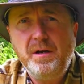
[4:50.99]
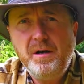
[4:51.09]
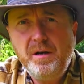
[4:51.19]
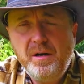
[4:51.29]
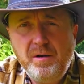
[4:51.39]

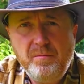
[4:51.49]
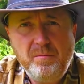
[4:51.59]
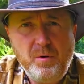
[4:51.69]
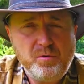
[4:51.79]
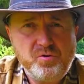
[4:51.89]

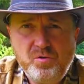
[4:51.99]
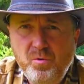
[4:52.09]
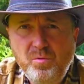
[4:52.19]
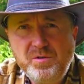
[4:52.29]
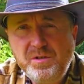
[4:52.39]
Our
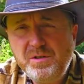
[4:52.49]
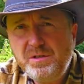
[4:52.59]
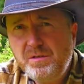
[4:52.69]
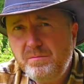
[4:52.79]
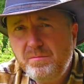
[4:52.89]
school
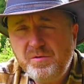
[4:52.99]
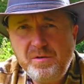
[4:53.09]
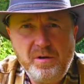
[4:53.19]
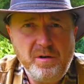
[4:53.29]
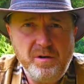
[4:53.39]
systems,
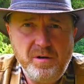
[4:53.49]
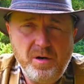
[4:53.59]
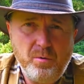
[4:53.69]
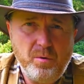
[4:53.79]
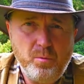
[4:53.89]

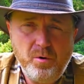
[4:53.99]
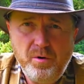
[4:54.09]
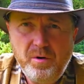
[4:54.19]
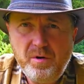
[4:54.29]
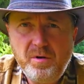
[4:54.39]
our
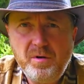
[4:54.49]
work